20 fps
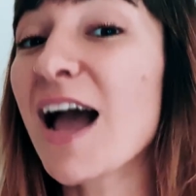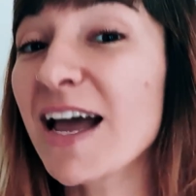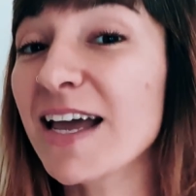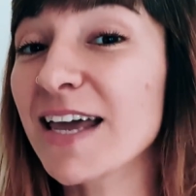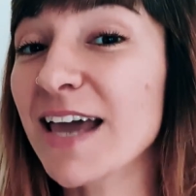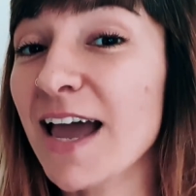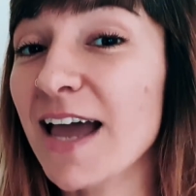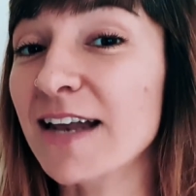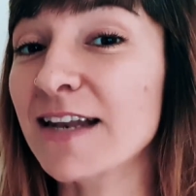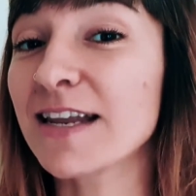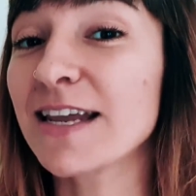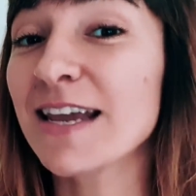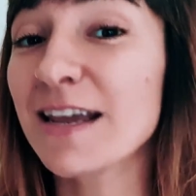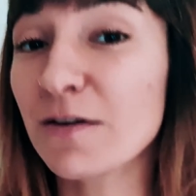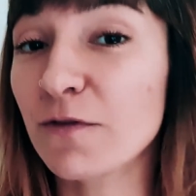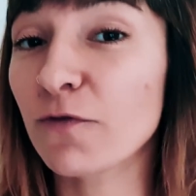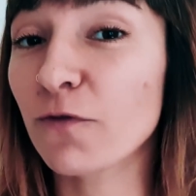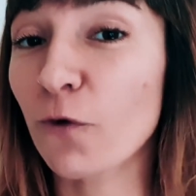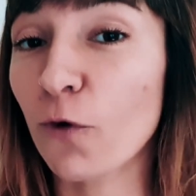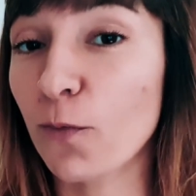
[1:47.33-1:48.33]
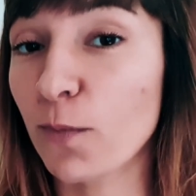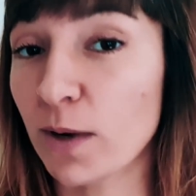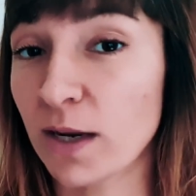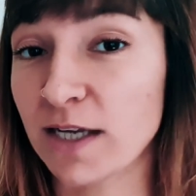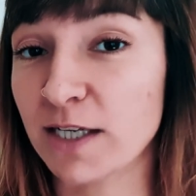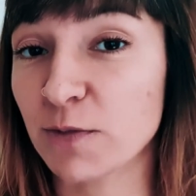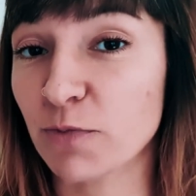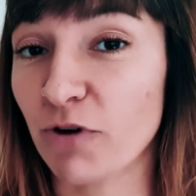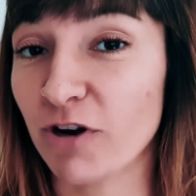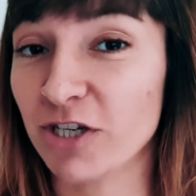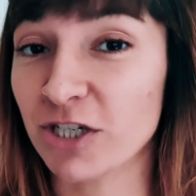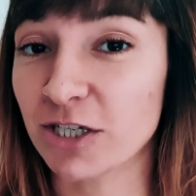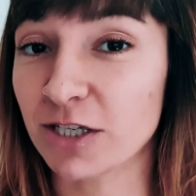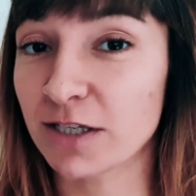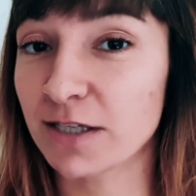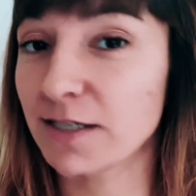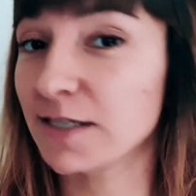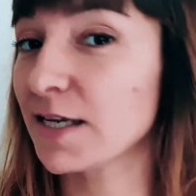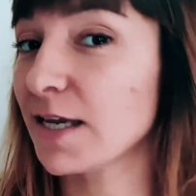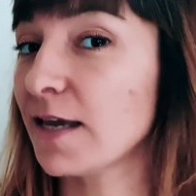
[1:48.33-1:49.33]
Again, informal
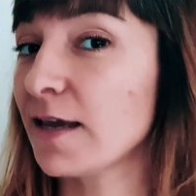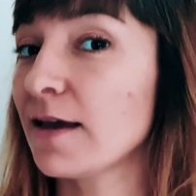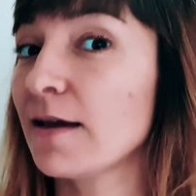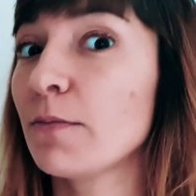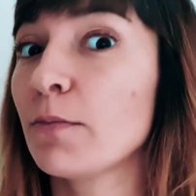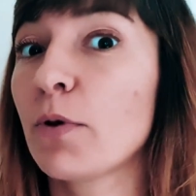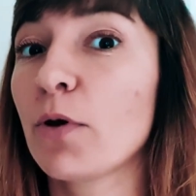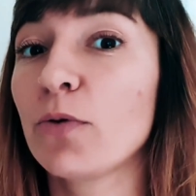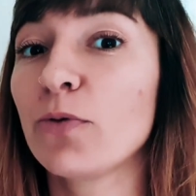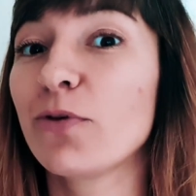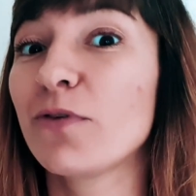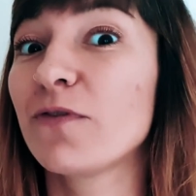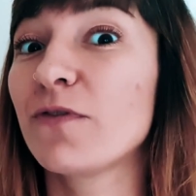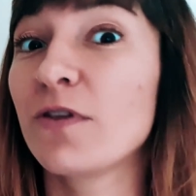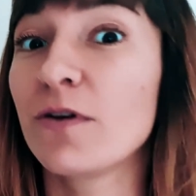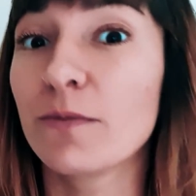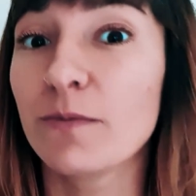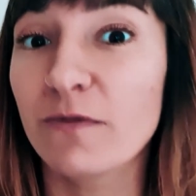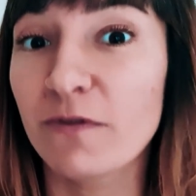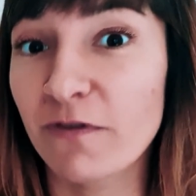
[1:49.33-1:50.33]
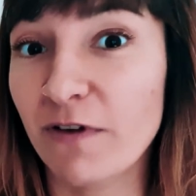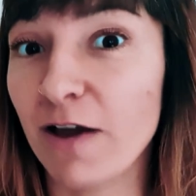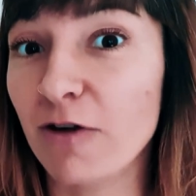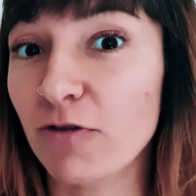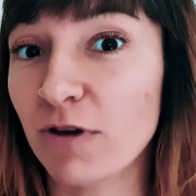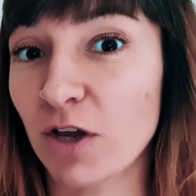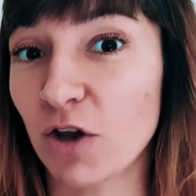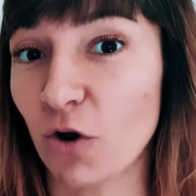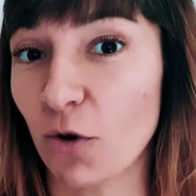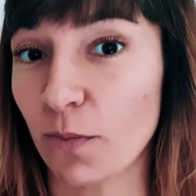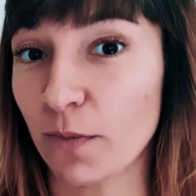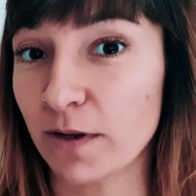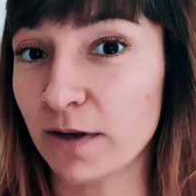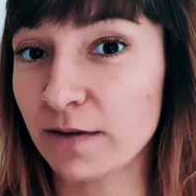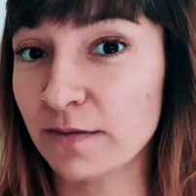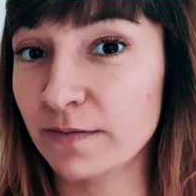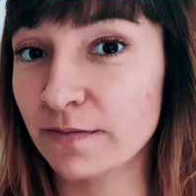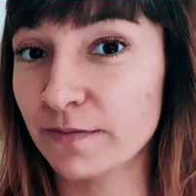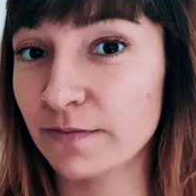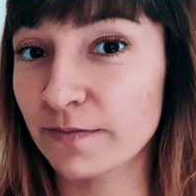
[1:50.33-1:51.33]
expressions here, both of them very common.